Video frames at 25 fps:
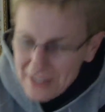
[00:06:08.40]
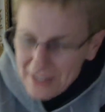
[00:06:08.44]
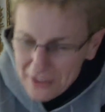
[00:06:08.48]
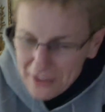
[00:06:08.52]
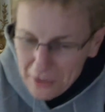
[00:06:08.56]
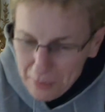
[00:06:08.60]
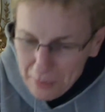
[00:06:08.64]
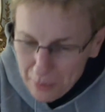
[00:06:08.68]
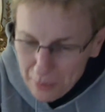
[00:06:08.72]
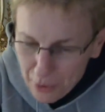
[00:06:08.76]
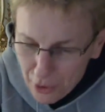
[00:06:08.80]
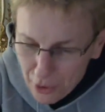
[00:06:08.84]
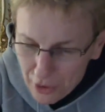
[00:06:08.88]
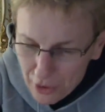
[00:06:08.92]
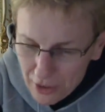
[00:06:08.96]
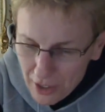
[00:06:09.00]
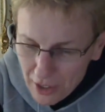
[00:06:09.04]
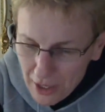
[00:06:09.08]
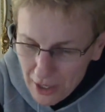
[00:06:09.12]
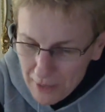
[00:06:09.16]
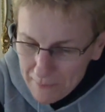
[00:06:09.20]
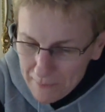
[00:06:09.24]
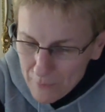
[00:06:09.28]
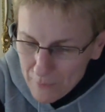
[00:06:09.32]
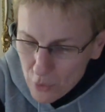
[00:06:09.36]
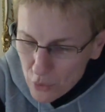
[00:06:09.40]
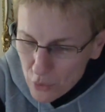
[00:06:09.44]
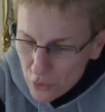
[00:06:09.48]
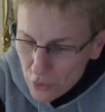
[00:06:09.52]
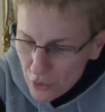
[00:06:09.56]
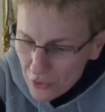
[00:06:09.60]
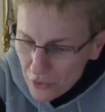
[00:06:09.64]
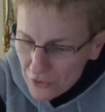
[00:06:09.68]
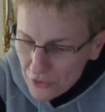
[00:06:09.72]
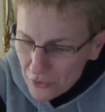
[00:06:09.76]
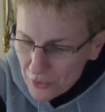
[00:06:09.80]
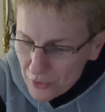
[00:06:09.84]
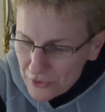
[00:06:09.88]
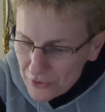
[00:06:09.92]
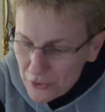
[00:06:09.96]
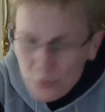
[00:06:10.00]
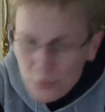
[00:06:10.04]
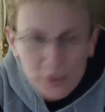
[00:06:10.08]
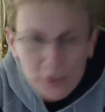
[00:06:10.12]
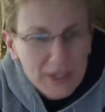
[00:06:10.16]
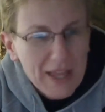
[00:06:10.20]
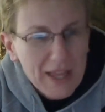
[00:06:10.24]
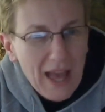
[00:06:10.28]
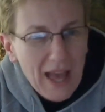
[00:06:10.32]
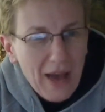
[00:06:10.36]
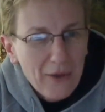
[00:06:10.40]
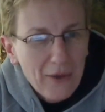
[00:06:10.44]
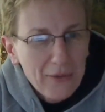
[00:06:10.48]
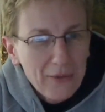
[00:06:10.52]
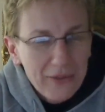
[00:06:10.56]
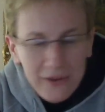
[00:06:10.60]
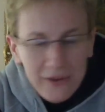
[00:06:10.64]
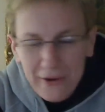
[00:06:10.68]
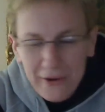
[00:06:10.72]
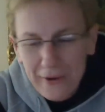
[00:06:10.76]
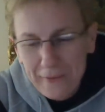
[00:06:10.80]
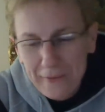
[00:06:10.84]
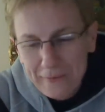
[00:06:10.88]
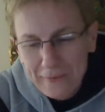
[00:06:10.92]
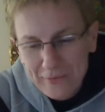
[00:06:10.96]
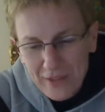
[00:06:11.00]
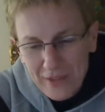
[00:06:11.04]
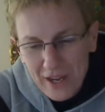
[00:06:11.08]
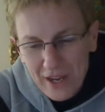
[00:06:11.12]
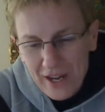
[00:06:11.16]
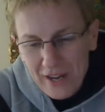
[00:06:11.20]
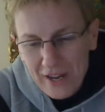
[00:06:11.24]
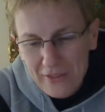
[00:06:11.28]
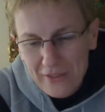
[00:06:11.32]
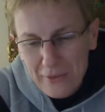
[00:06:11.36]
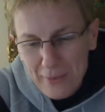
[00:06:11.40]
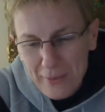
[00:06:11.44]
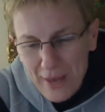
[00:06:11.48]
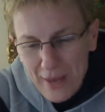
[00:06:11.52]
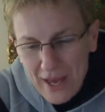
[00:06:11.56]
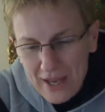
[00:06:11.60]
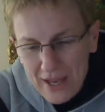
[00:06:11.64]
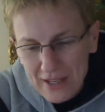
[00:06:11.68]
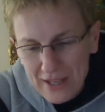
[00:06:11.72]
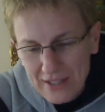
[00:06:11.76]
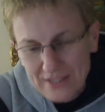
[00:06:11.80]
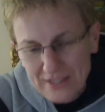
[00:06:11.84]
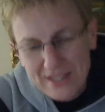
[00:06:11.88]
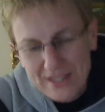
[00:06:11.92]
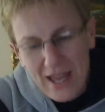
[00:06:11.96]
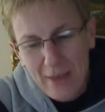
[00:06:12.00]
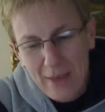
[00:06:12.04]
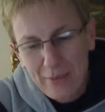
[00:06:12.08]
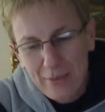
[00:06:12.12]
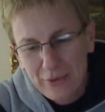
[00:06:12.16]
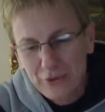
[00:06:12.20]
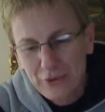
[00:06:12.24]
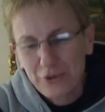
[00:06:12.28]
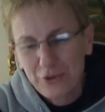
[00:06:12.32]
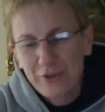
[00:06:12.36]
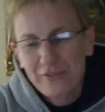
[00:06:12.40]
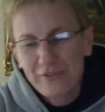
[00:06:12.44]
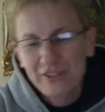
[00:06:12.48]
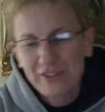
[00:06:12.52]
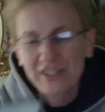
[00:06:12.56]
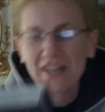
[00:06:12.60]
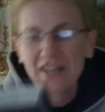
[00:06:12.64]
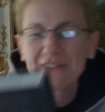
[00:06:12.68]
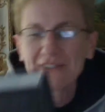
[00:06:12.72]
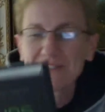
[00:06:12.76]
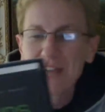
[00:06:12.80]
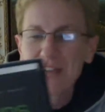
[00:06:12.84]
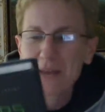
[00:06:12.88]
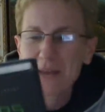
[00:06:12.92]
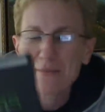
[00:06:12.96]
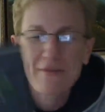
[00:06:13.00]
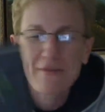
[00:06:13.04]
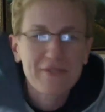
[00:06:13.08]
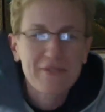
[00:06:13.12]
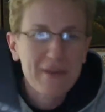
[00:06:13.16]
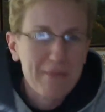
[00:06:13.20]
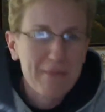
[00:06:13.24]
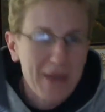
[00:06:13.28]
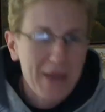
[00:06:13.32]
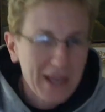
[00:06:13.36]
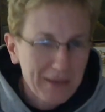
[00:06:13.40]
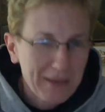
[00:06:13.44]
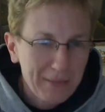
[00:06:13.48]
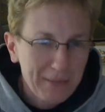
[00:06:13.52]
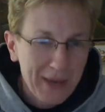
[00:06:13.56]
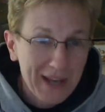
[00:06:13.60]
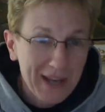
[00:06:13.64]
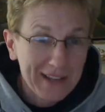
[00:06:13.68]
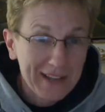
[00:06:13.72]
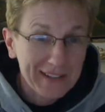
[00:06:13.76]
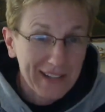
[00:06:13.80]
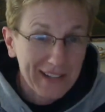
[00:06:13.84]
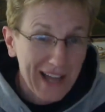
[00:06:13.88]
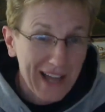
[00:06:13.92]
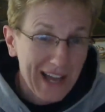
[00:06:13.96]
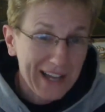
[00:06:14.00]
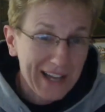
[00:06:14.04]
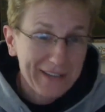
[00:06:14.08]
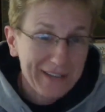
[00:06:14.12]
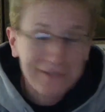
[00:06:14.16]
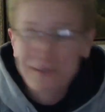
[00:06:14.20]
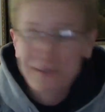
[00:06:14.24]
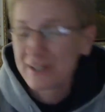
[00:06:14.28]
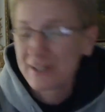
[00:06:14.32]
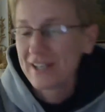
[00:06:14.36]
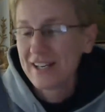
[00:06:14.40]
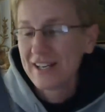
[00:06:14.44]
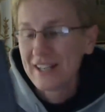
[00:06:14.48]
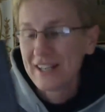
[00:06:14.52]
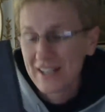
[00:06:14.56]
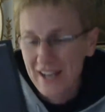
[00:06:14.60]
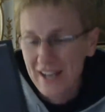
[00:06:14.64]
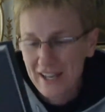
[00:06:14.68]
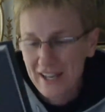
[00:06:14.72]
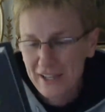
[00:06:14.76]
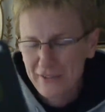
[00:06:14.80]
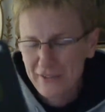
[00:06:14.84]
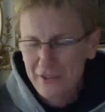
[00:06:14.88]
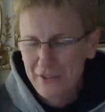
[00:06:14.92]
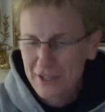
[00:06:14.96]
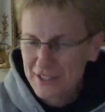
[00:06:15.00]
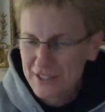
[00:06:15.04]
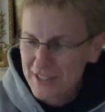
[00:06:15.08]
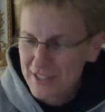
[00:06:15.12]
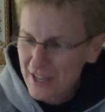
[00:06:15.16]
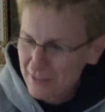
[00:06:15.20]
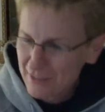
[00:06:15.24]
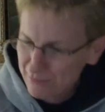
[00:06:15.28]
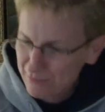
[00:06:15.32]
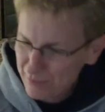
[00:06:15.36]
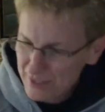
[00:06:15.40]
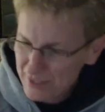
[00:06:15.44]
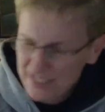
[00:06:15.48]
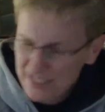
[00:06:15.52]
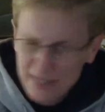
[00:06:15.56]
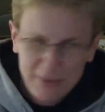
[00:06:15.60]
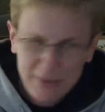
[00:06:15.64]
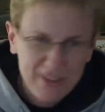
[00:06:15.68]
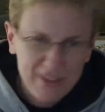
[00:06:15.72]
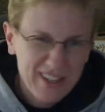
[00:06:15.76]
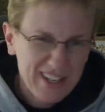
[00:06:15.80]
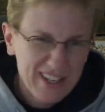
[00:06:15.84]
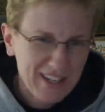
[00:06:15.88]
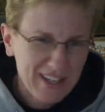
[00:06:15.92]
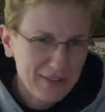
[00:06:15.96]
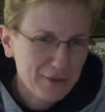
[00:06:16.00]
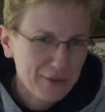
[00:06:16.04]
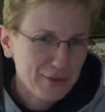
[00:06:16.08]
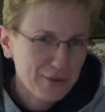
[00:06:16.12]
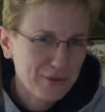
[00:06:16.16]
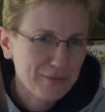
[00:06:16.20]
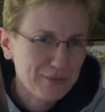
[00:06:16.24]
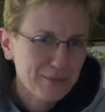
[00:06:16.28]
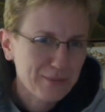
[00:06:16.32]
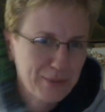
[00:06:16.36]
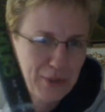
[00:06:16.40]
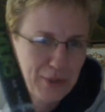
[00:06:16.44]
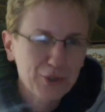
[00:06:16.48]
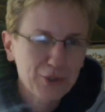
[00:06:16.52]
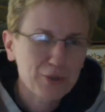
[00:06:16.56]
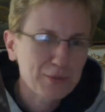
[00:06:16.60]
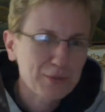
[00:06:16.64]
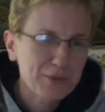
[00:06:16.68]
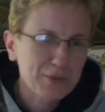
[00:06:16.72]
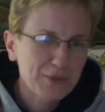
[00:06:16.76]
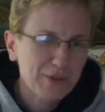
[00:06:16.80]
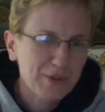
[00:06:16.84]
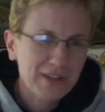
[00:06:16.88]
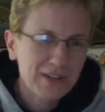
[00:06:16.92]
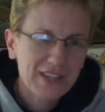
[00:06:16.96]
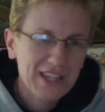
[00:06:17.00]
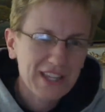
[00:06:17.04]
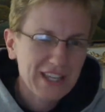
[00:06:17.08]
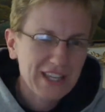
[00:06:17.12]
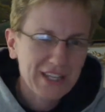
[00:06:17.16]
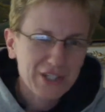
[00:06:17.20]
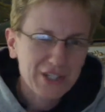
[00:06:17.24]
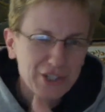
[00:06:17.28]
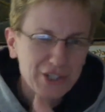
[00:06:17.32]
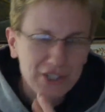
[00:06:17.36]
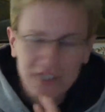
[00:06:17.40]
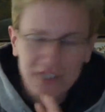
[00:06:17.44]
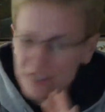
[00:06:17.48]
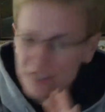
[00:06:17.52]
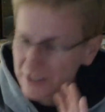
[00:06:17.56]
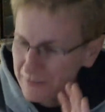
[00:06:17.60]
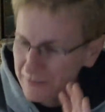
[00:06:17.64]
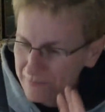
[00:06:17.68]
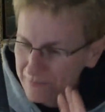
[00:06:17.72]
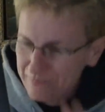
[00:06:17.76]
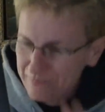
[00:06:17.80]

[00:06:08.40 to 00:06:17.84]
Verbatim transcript: on the book, who knows what's really out there. And on the back, it's the opportunity of a lifetime if they make it back alive. I love that it's not busy with any other blurbs or anything. It's just